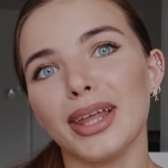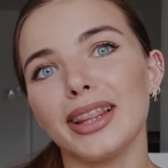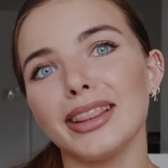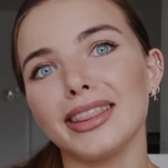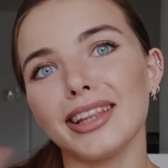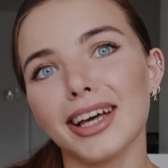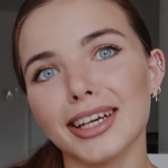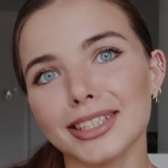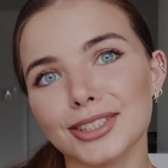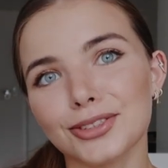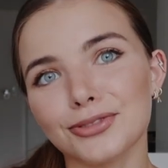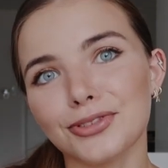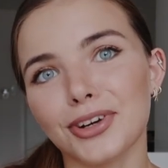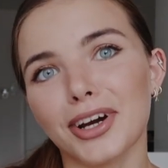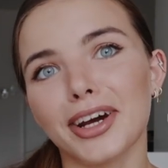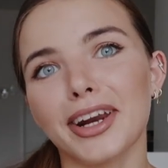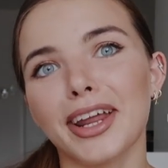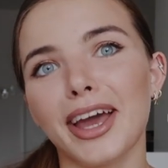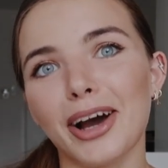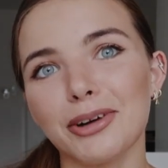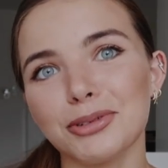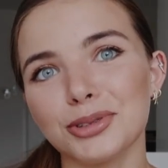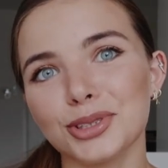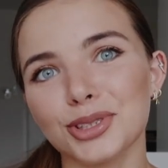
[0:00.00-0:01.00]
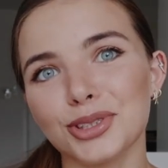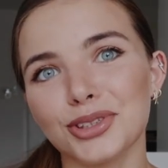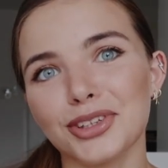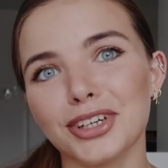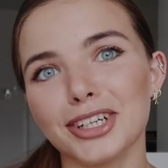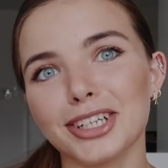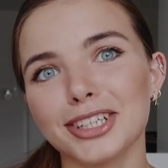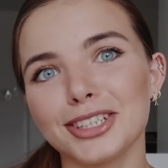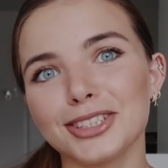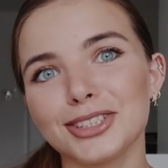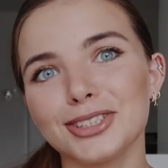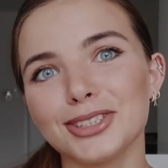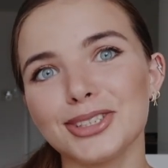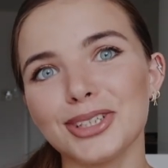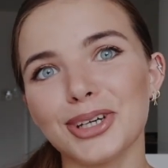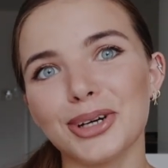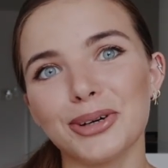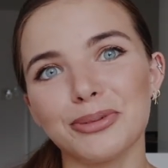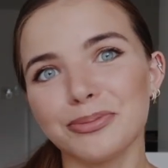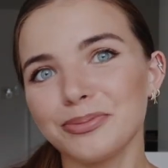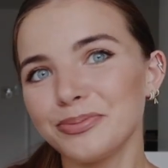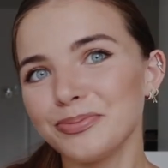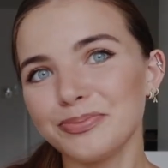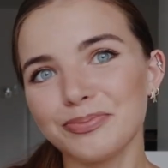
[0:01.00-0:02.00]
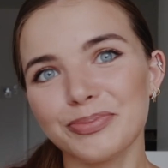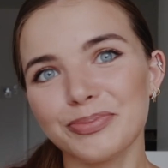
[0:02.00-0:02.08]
And last Friday I was there, so